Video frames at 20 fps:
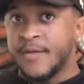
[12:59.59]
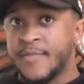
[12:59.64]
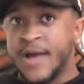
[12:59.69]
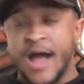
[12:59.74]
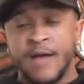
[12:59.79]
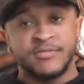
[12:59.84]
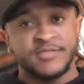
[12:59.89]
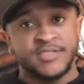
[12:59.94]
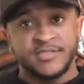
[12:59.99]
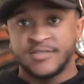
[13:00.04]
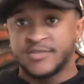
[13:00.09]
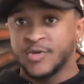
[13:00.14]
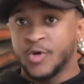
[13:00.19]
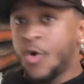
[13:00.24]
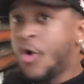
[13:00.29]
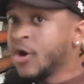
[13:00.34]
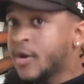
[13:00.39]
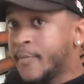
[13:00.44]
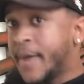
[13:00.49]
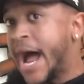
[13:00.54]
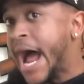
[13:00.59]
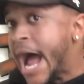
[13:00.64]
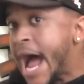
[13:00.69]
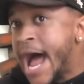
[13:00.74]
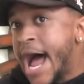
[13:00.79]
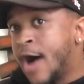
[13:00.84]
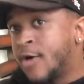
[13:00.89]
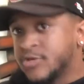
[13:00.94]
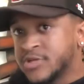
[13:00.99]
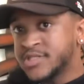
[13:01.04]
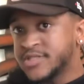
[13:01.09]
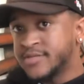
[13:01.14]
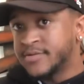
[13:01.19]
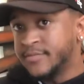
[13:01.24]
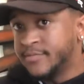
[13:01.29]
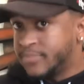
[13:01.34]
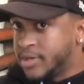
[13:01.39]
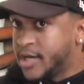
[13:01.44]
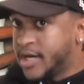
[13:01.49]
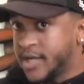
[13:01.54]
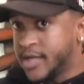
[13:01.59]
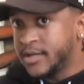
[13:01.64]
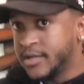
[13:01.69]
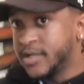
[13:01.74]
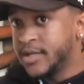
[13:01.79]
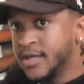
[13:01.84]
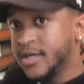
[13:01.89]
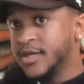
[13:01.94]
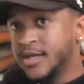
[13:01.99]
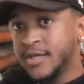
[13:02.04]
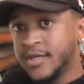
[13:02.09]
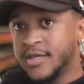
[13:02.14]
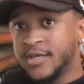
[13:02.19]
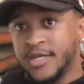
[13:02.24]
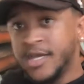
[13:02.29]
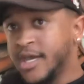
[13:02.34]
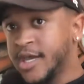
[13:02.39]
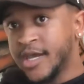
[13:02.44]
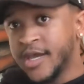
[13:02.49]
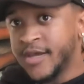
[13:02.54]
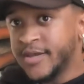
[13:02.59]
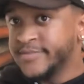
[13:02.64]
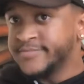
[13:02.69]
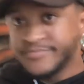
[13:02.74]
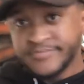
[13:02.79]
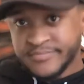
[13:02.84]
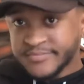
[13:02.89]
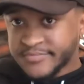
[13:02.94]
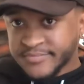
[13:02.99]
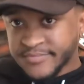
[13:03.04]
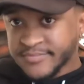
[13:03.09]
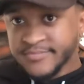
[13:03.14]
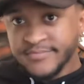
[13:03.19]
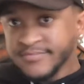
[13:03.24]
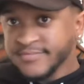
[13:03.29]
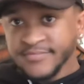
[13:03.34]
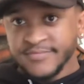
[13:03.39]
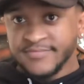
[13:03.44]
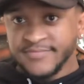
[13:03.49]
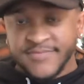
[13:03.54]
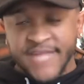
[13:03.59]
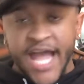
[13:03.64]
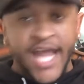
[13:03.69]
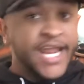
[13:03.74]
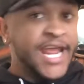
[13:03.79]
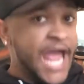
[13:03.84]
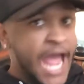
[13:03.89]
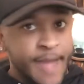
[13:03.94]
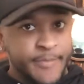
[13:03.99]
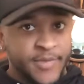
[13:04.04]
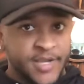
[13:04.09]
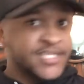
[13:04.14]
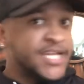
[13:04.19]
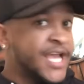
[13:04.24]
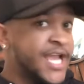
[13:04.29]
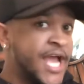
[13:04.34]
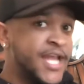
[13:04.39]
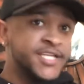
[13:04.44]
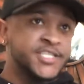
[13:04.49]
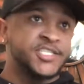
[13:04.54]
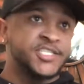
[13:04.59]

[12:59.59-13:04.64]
I was going to buy a house, but yeah, that didn't happen because I got this